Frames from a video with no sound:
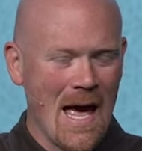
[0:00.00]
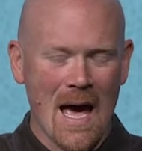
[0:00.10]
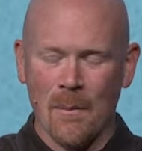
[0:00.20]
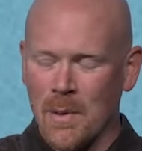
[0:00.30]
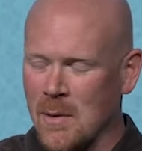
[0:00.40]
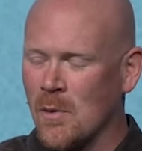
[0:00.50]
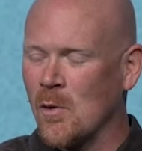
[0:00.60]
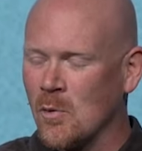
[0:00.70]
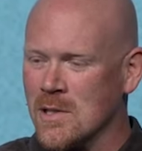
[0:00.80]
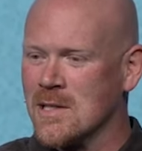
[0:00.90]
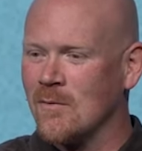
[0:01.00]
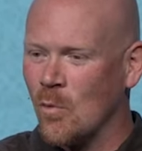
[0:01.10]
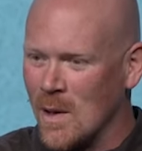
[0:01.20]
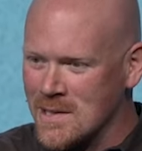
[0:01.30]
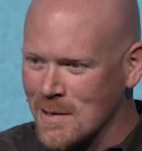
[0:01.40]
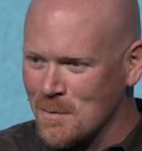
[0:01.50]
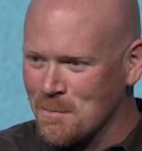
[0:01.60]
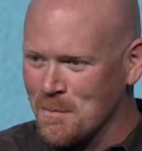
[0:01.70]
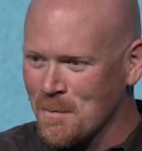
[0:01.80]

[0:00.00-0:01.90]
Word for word: And people who receive wisdom,